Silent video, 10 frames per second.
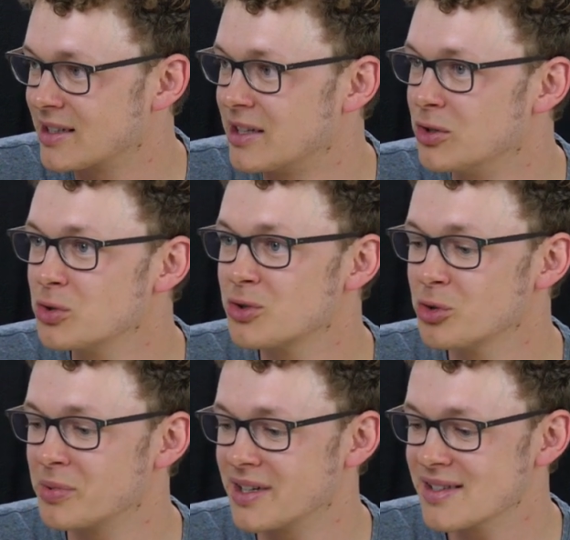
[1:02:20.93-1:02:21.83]
YouTube
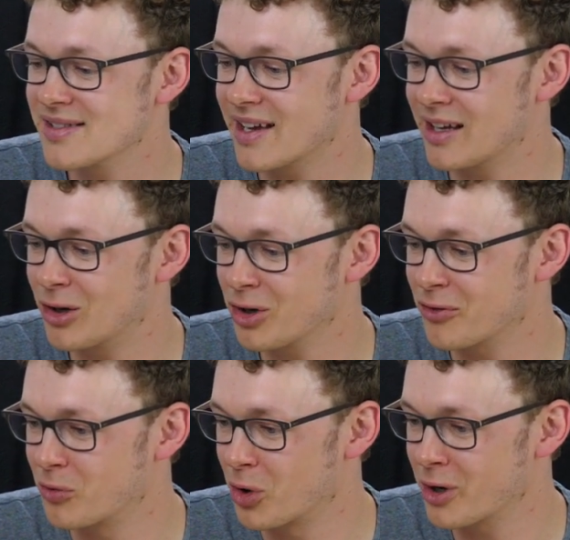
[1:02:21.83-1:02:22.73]
is a lot of
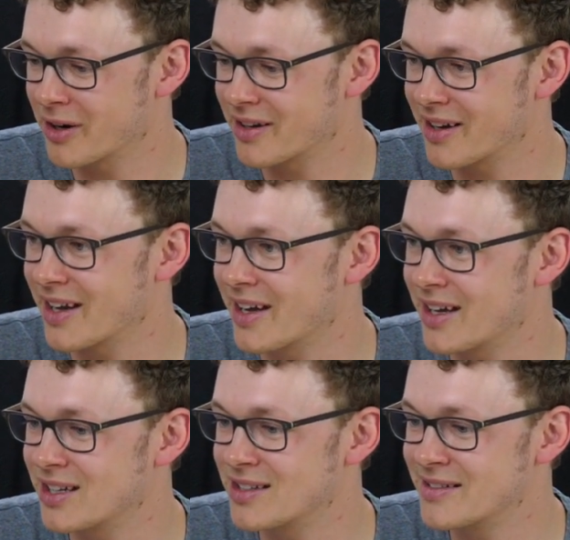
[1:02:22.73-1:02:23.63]
work
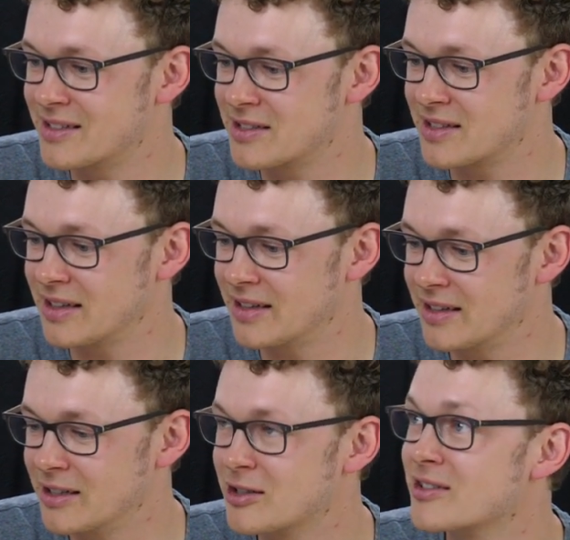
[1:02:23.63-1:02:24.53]
and
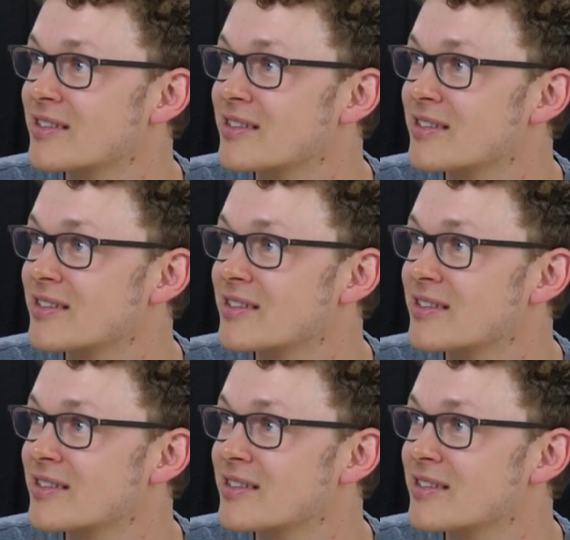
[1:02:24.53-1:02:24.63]
it